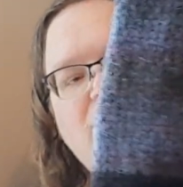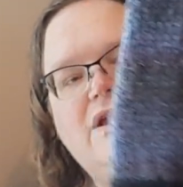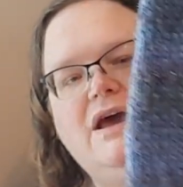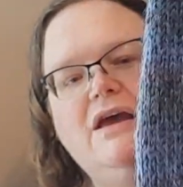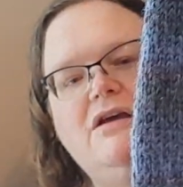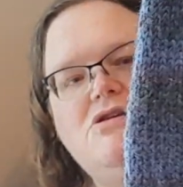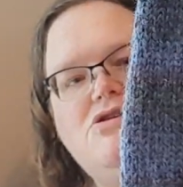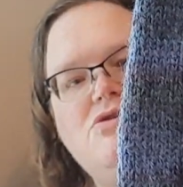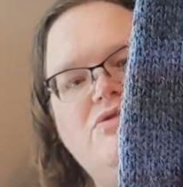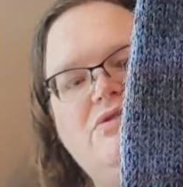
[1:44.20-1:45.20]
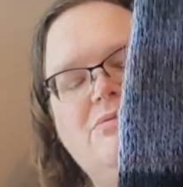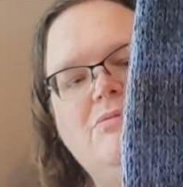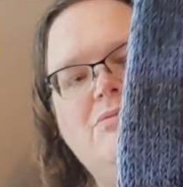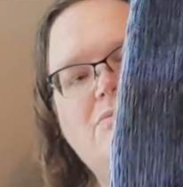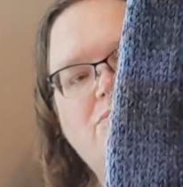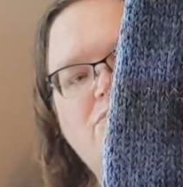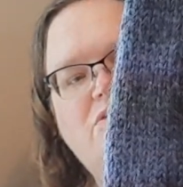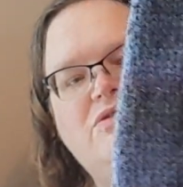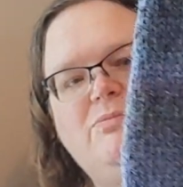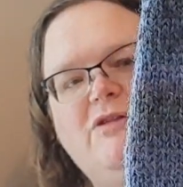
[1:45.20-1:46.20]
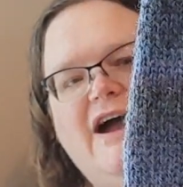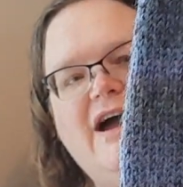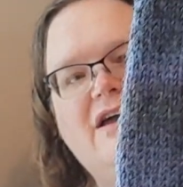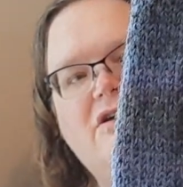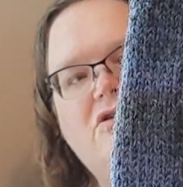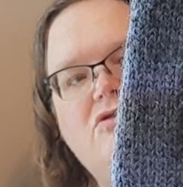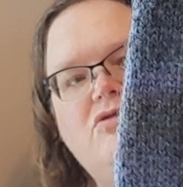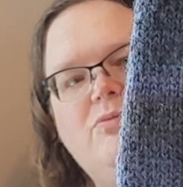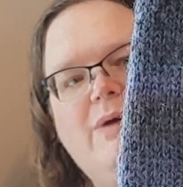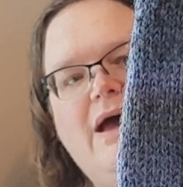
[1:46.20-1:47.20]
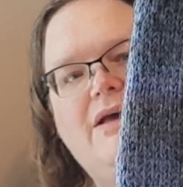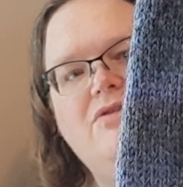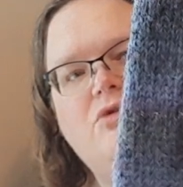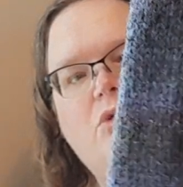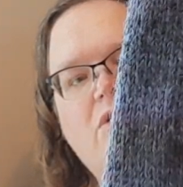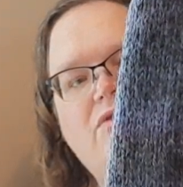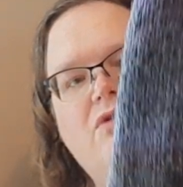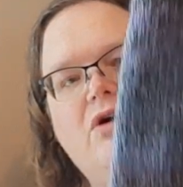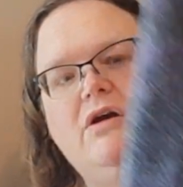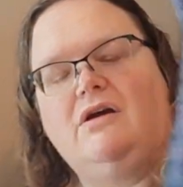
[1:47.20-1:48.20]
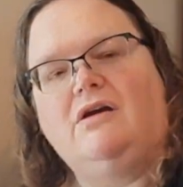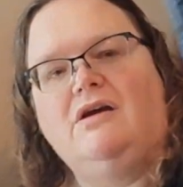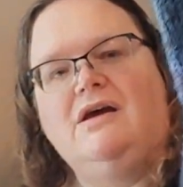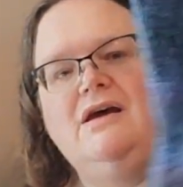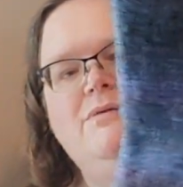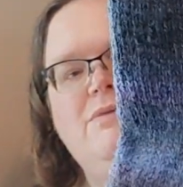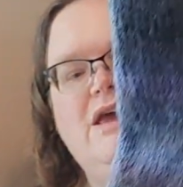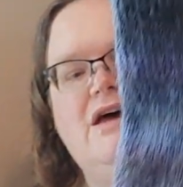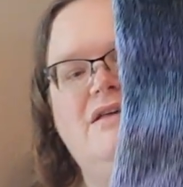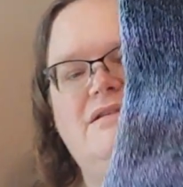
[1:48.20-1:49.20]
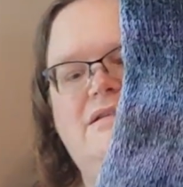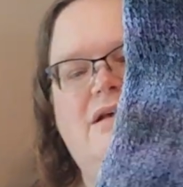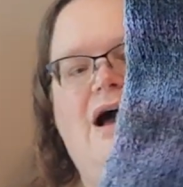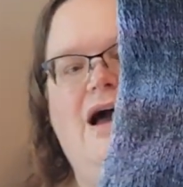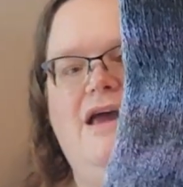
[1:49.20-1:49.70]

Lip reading: that I use some just black Patton's Crochet for because I